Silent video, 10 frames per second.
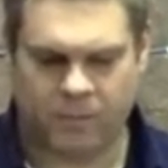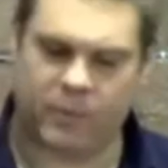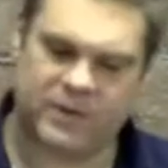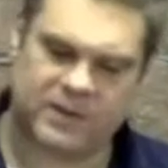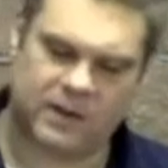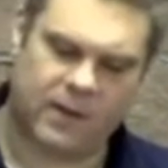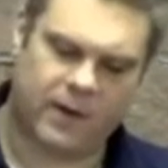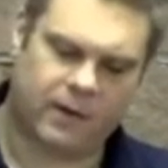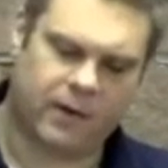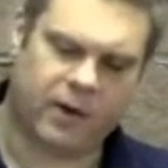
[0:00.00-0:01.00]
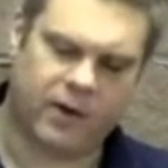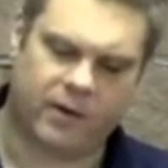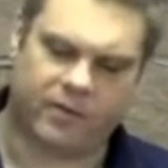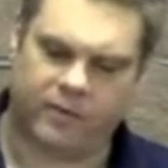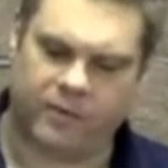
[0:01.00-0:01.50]
But we see that there aren't
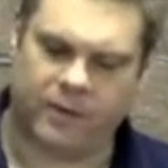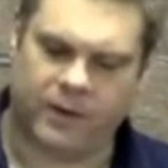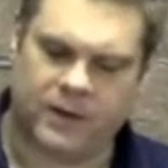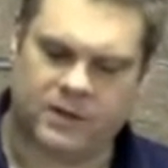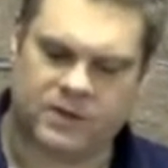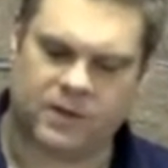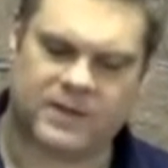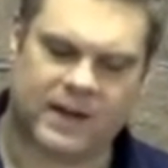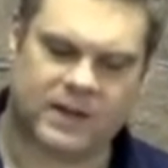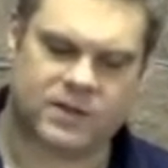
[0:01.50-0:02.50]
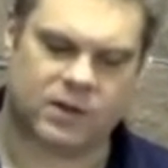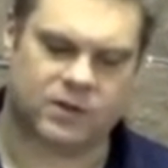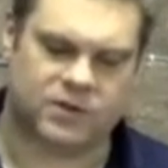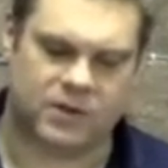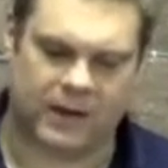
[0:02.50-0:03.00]
enough. So the second
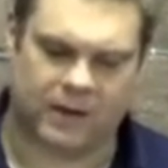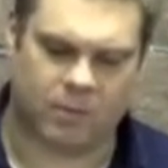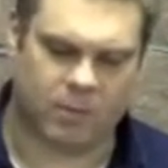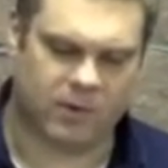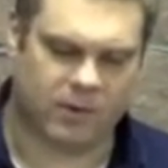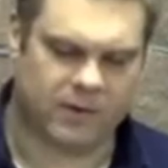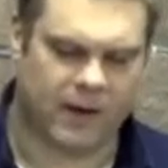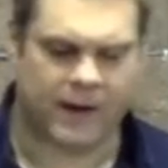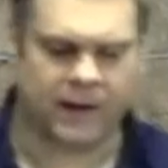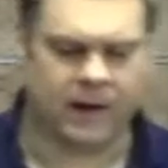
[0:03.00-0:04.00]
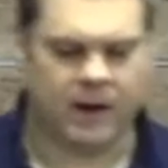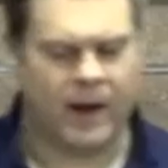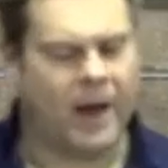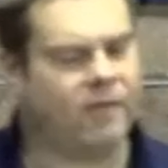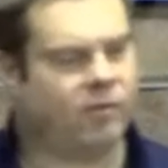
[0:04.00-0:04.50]
solution they come up to is, hey,
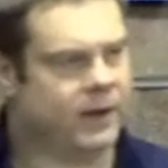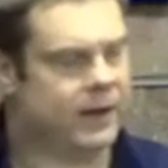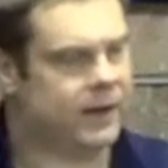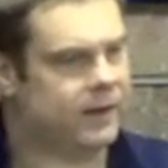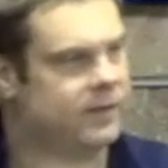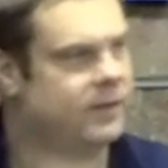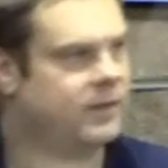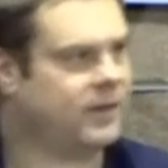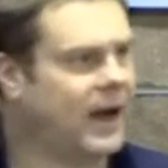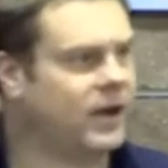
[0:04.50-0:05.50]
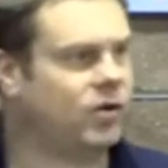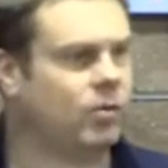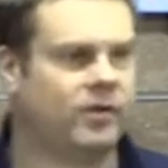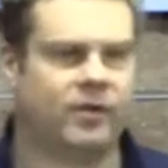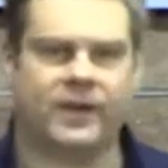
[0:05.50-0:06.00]
every year there's this
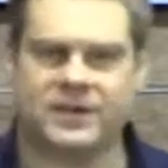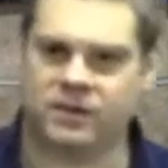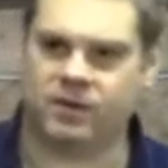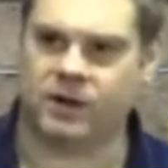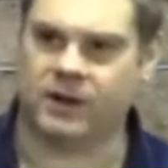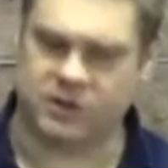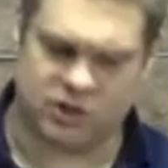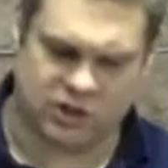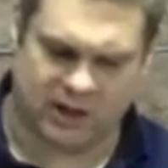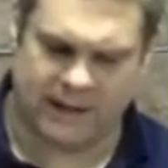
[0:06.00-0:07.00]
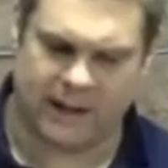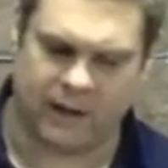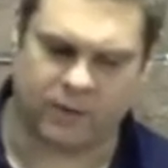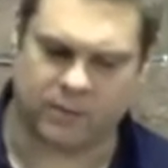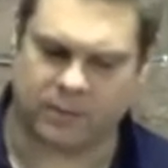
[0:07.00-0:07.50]
annual festival in
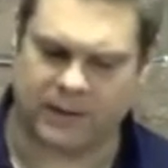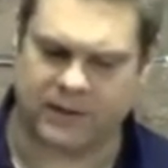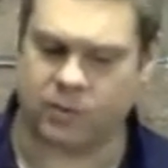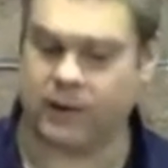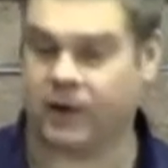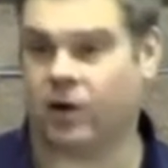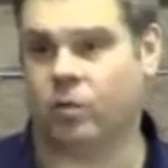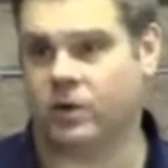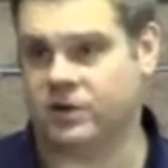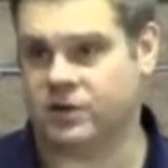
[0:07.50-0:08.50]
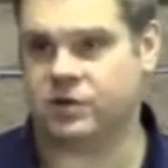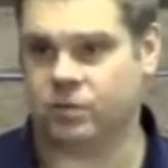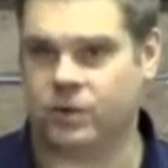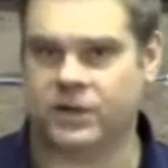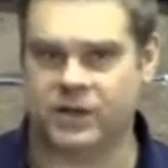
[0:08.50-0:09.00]
Shiloh, the place where God wants us
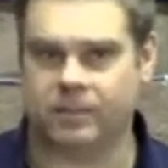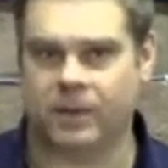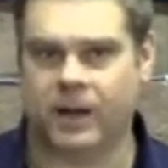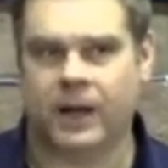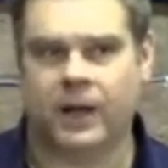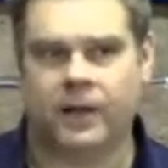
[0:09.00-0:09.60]
to worship.